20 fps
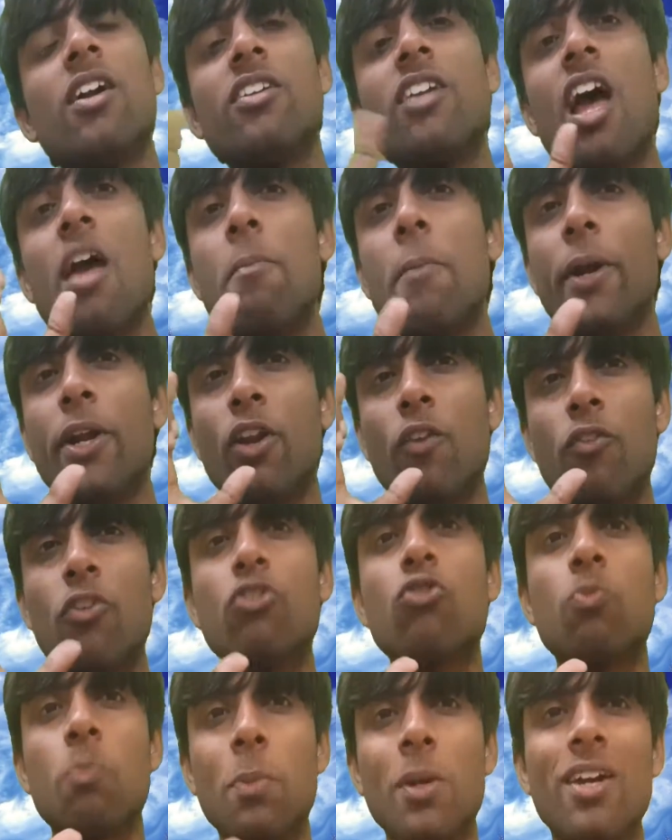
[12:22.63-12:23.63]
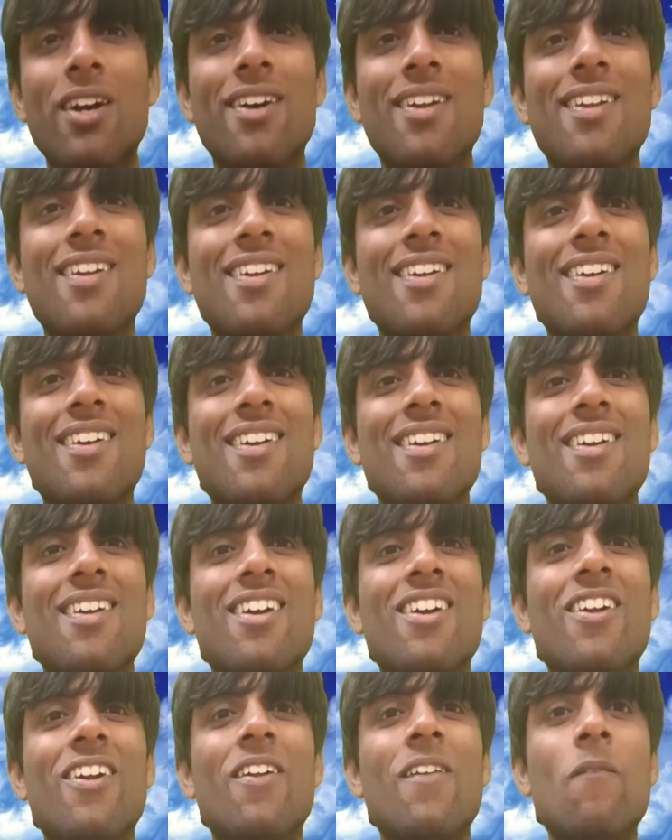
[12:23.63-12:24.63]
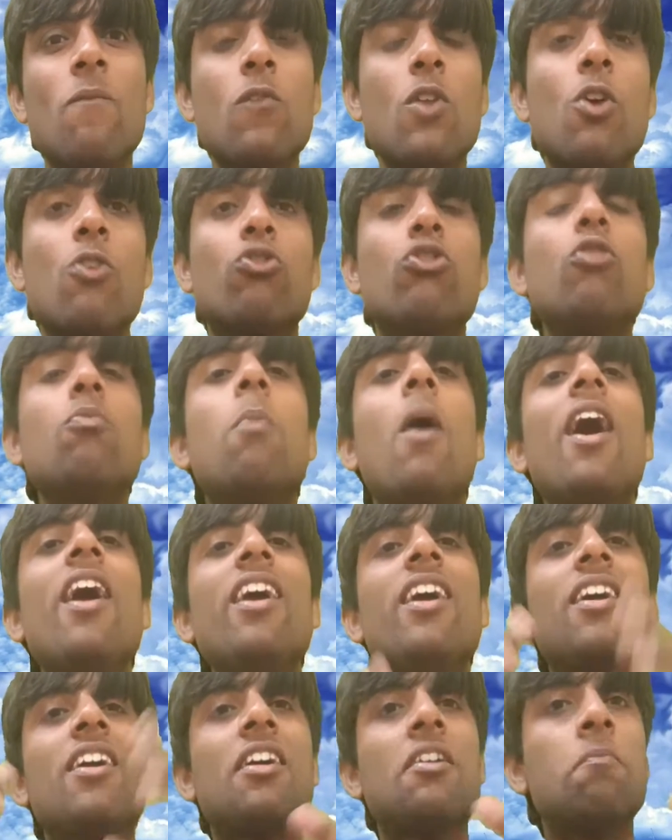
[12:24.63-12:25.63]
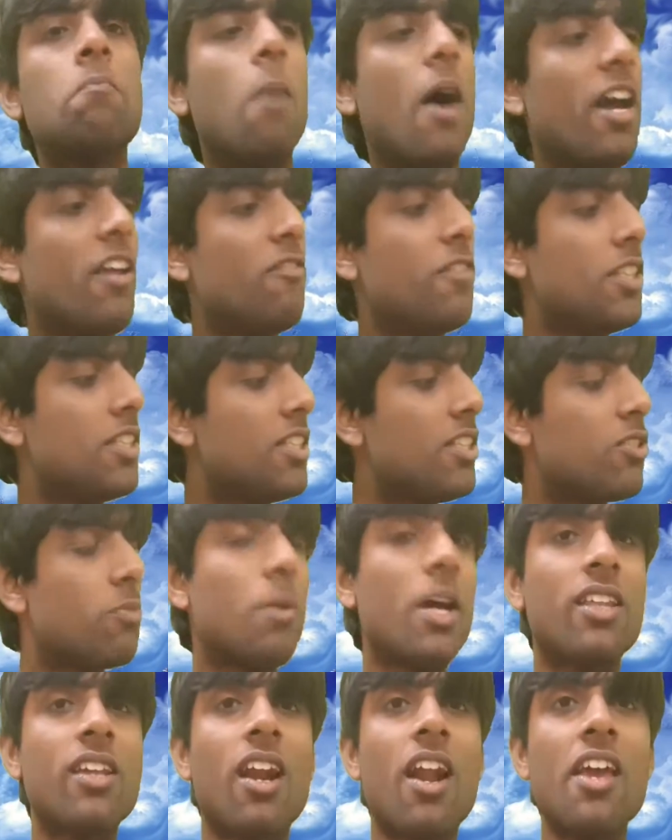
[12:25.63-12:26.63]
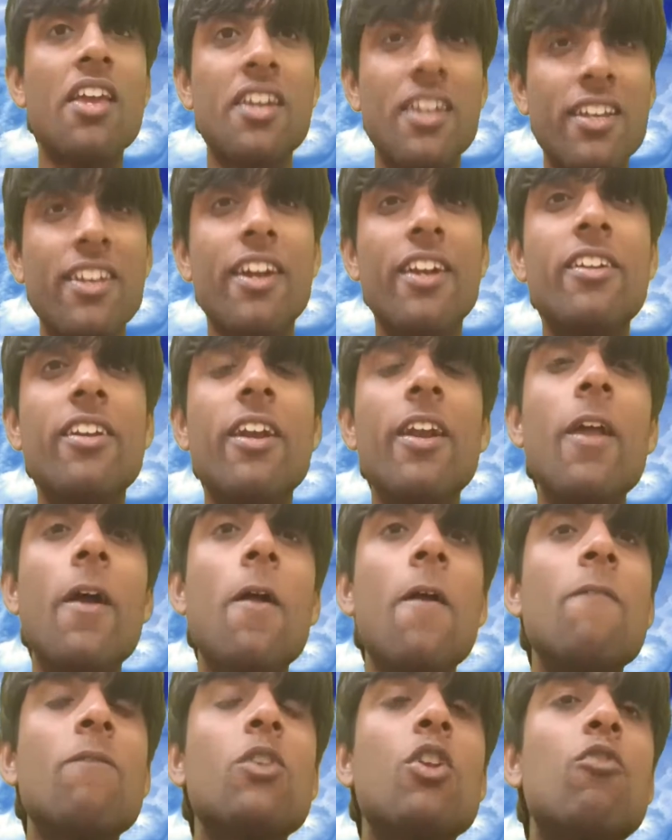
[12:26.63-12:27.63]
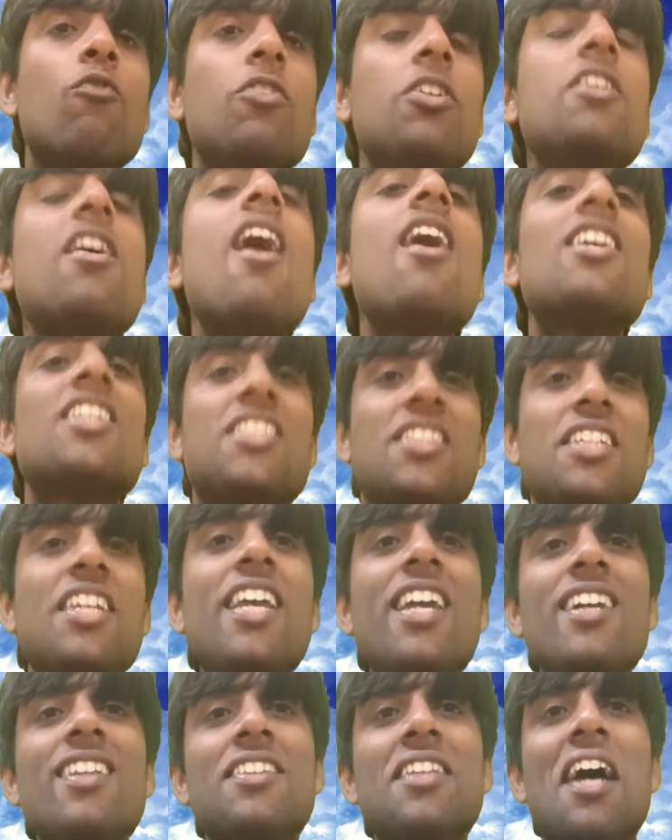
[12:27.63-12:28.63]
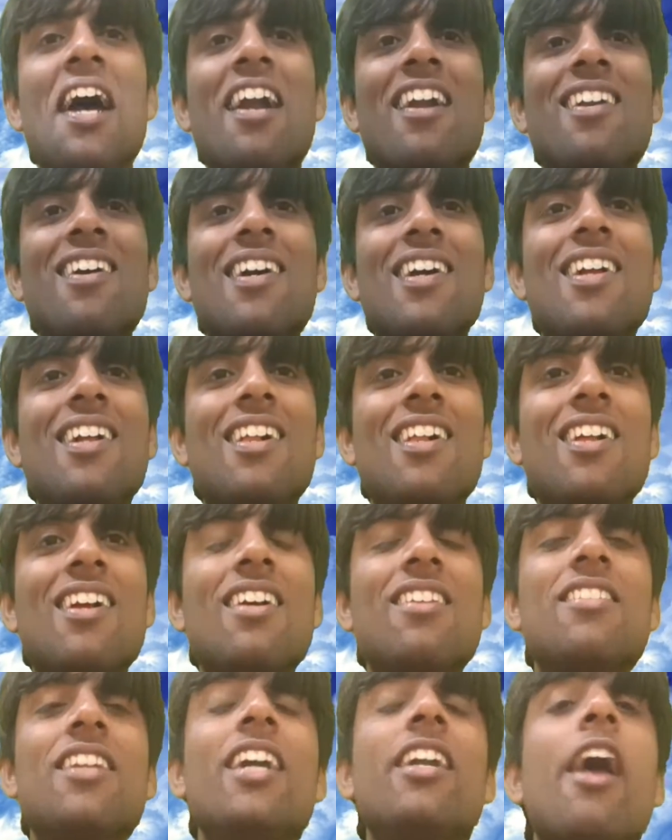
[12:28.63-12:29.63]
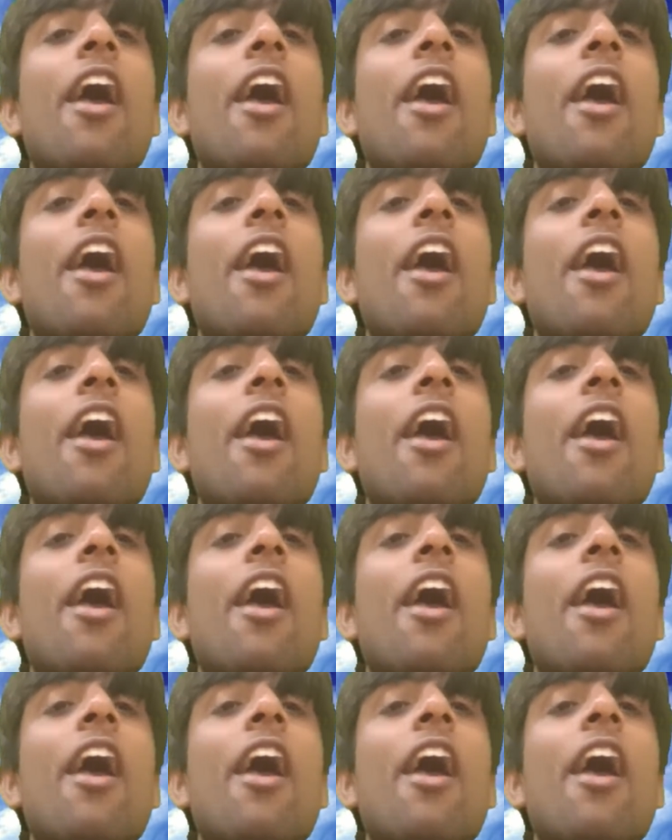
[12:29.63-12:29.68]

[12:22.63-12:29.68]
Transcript: diameter of a sphere. So by with this method I created, we are seeing that